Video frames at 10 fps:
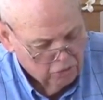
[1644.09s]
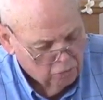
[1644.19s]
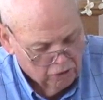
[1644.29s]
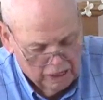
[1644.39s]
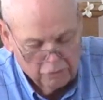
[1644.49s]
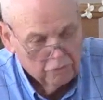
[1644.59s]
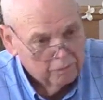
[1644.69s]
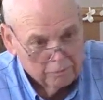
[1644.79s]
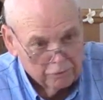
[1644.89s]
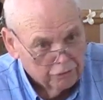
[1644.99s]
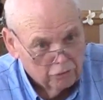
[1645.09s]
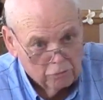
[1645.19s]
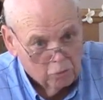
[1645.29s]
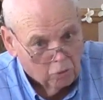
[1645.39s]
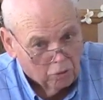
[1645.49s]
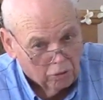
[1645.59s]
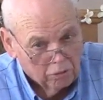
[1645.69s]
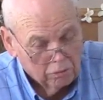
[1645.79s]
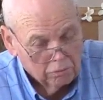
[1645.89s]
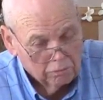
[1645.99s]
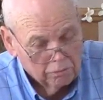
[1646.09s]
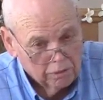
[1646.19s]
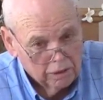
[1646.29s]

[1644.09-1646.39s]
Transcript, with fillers: will I remember no more. Amen.